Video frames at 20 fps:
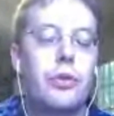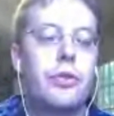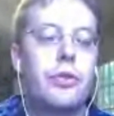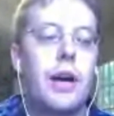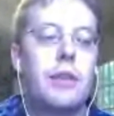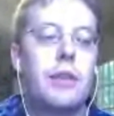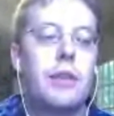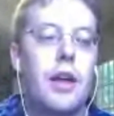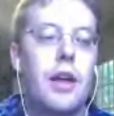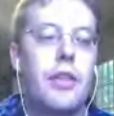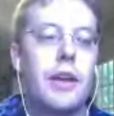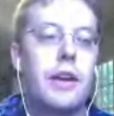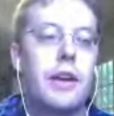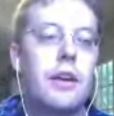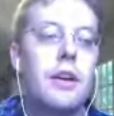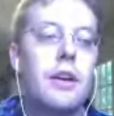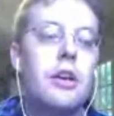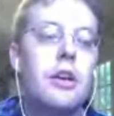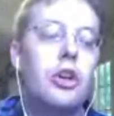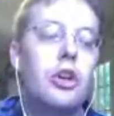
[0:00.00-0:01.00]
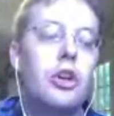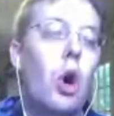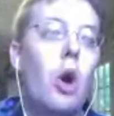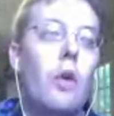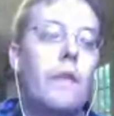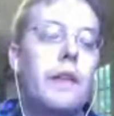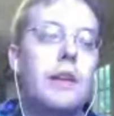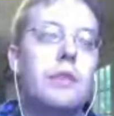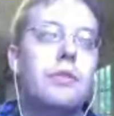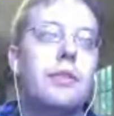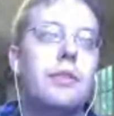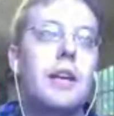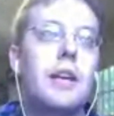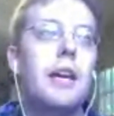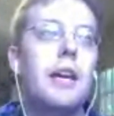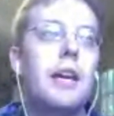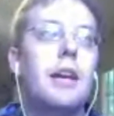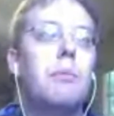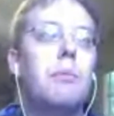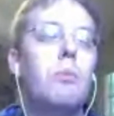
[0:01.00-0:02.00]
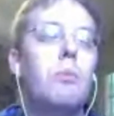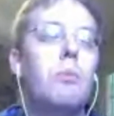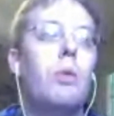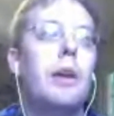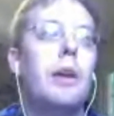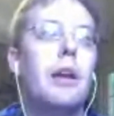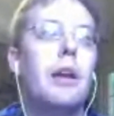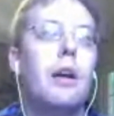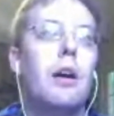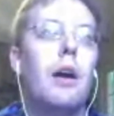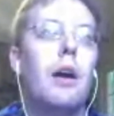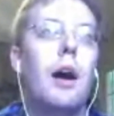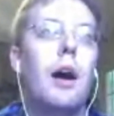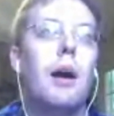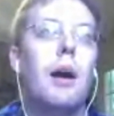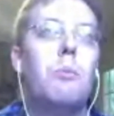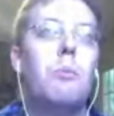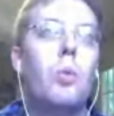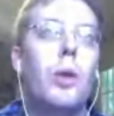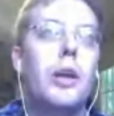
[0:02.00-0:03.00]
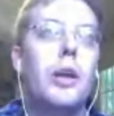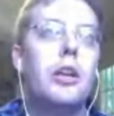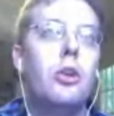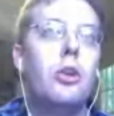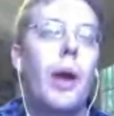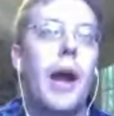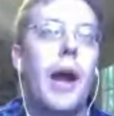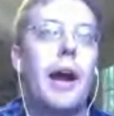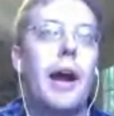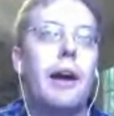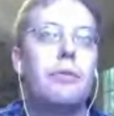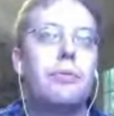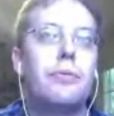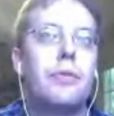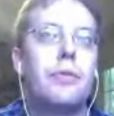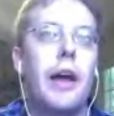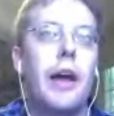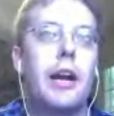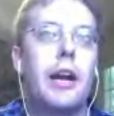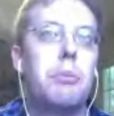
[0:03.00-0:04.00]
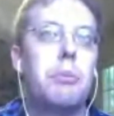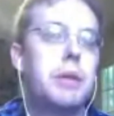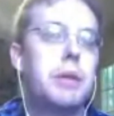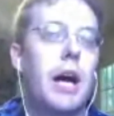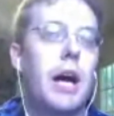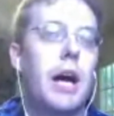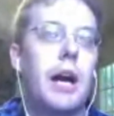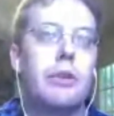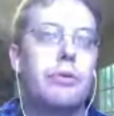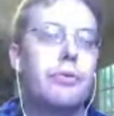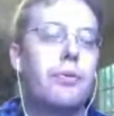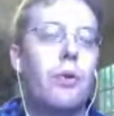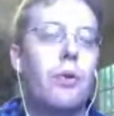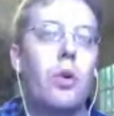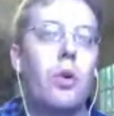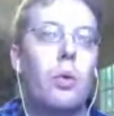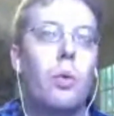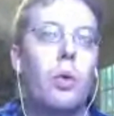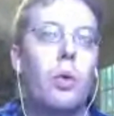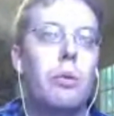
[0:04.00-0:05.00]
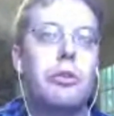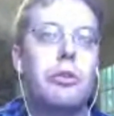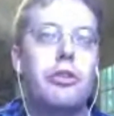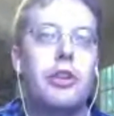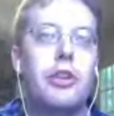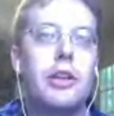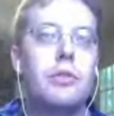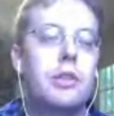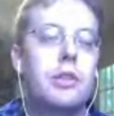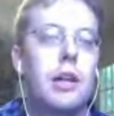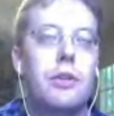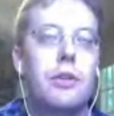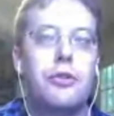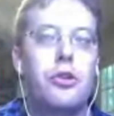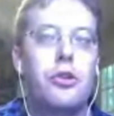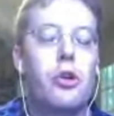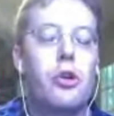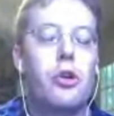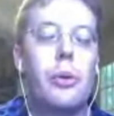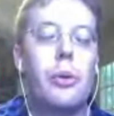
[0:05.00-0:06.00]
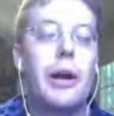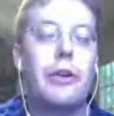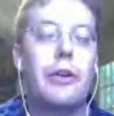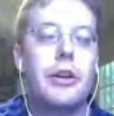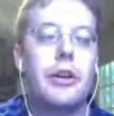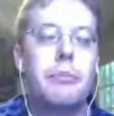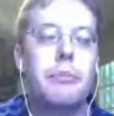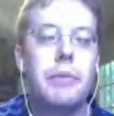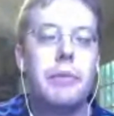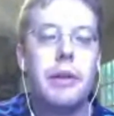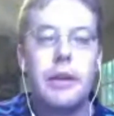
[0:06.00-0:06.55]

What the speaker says: for slots, I think you'll only see him when you have a block of 4 war machines clustered around him.